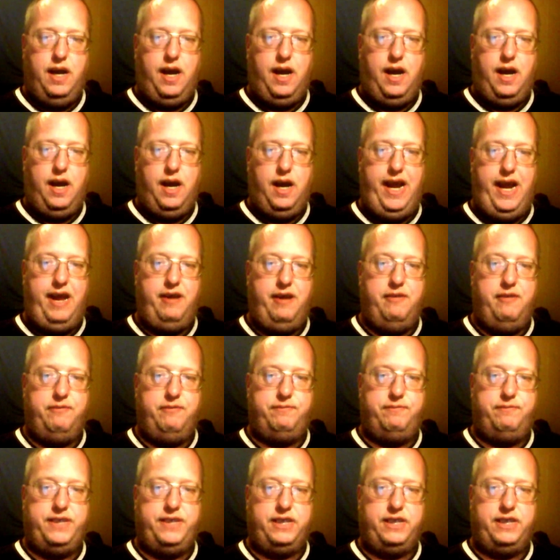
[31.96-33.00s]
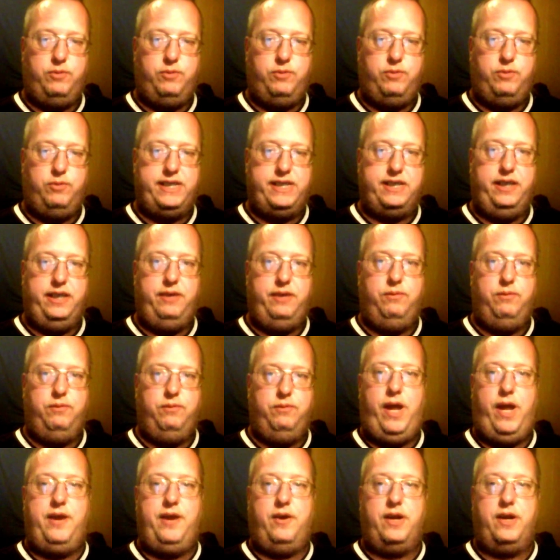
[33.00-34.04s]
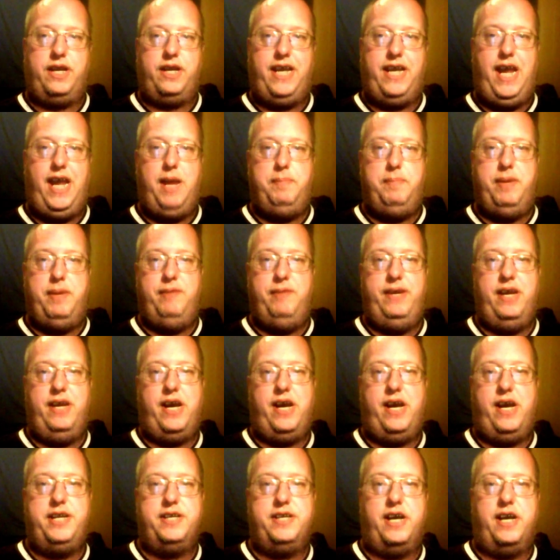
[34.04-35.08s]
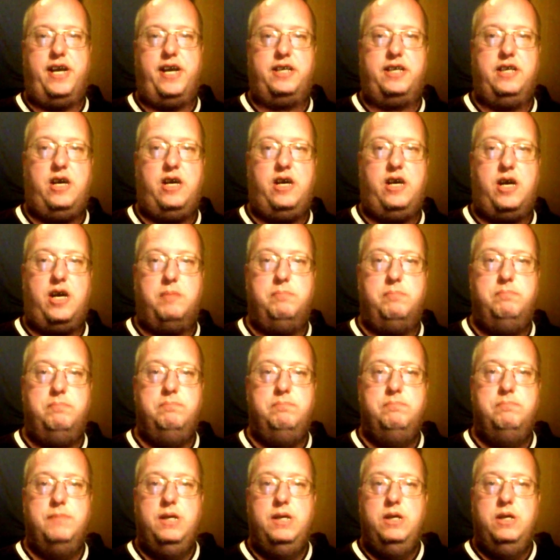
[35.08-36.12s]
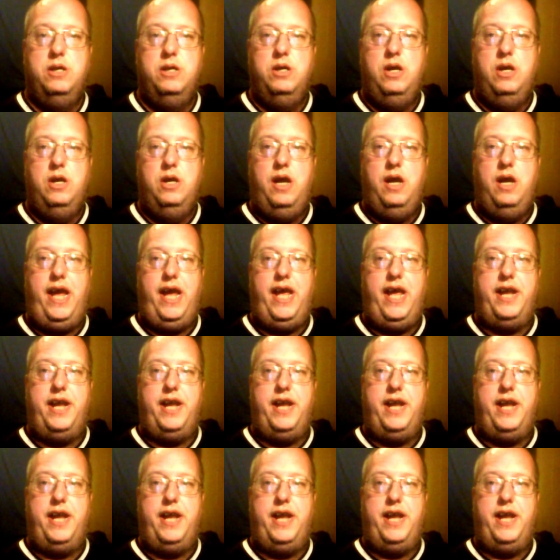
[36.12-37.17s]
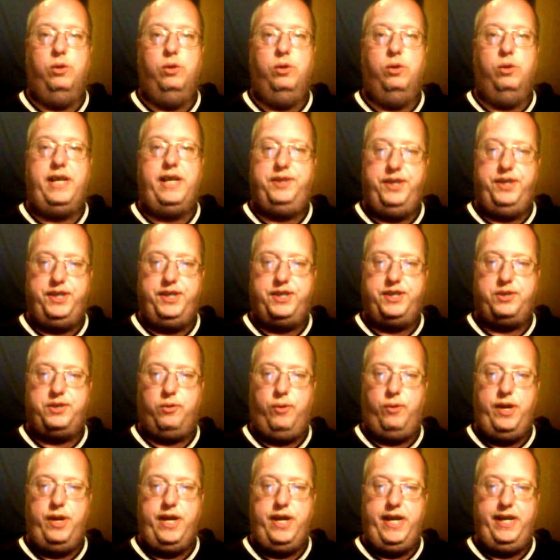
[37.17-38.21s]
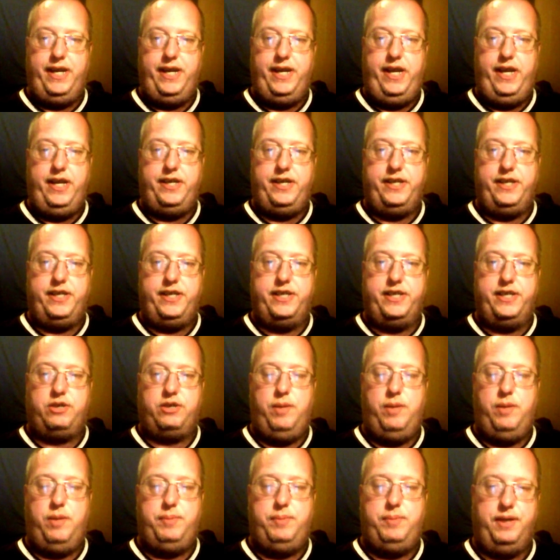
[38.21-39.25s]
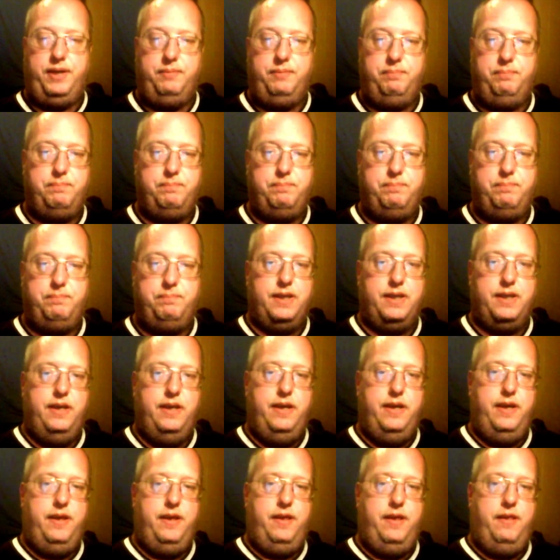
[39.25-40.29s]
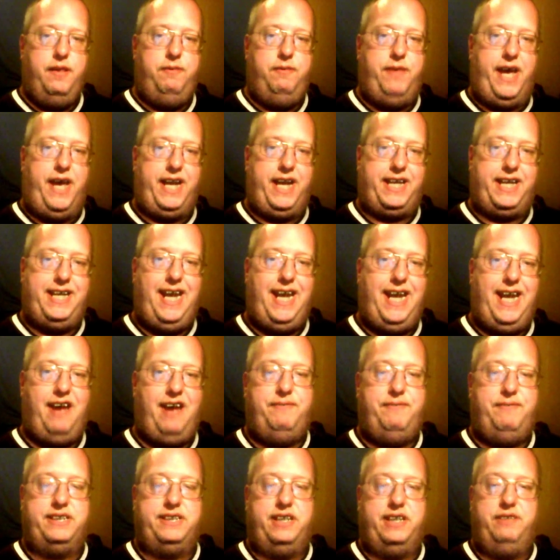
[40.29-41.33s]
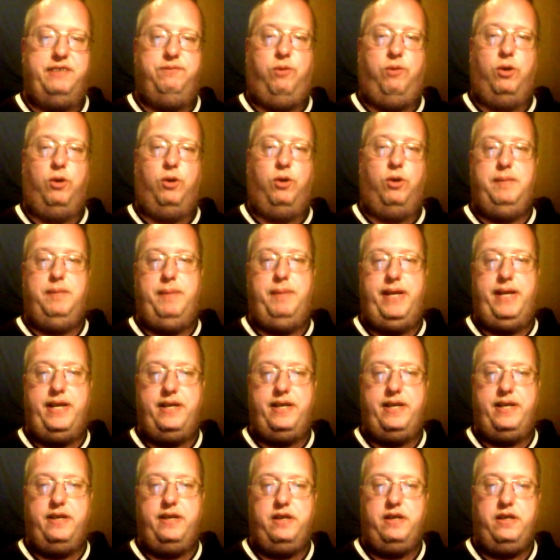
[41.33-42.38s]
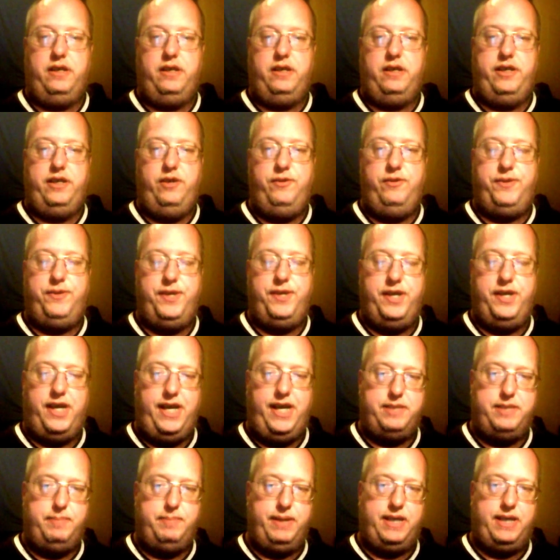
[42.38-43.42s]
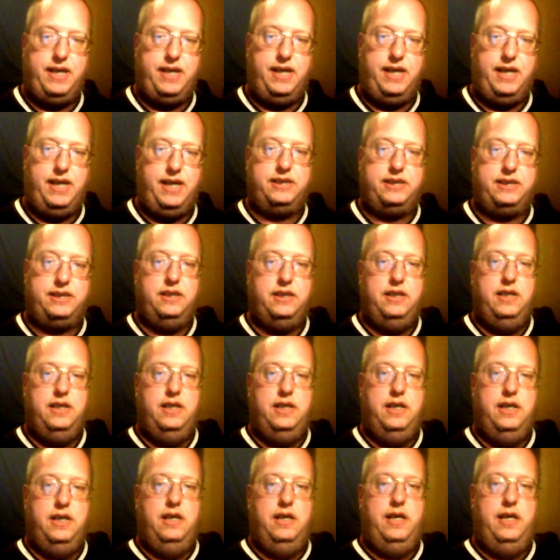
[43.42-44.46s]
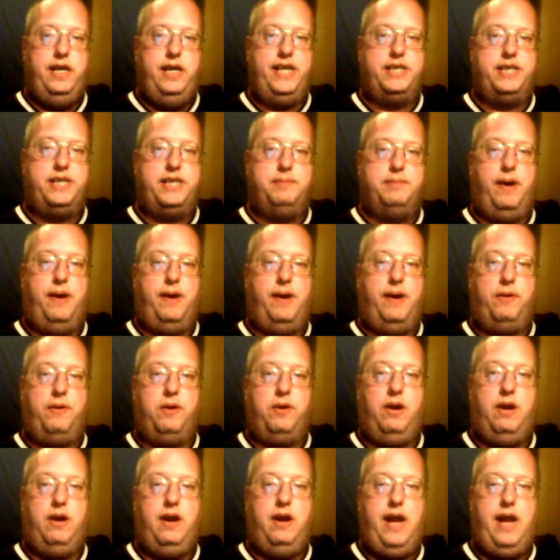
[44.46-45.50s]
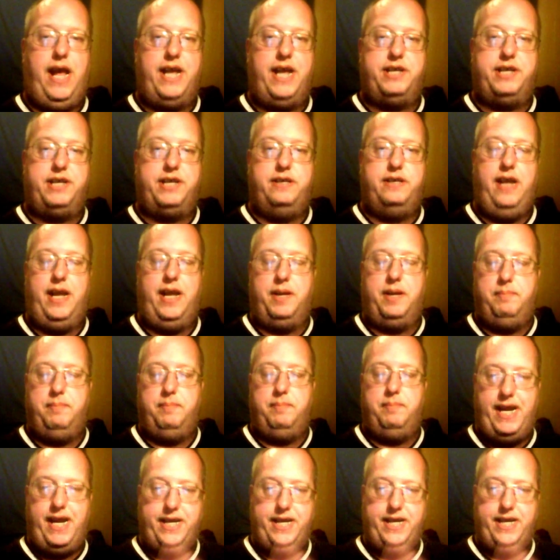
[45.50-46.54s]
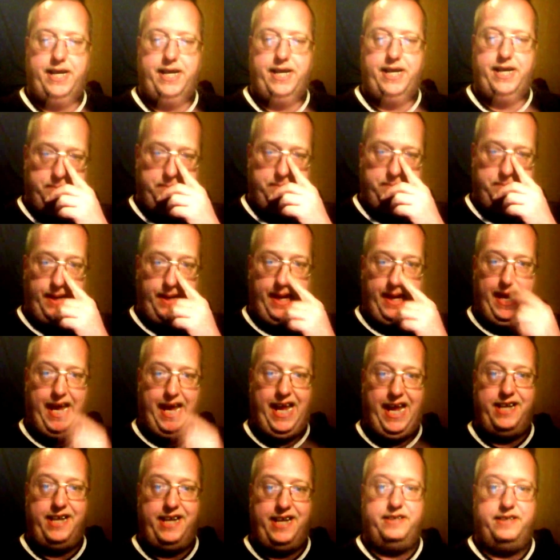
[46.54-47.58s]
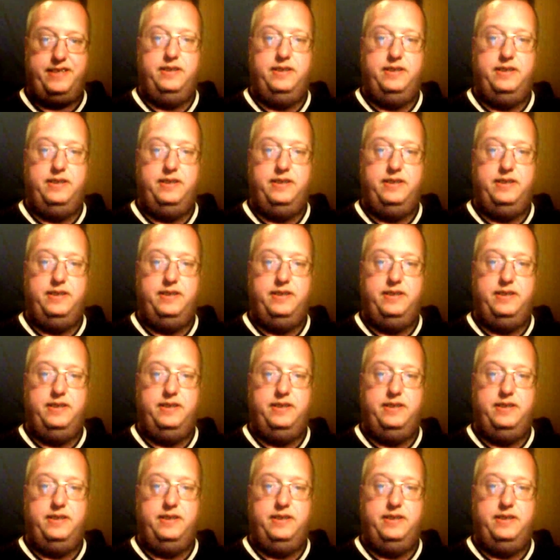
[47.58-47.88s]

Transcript: I have just recently read on KPVI.com, and I will link the story in the description. That calf has unfortunately been euthanized because its mother had abandoned it, and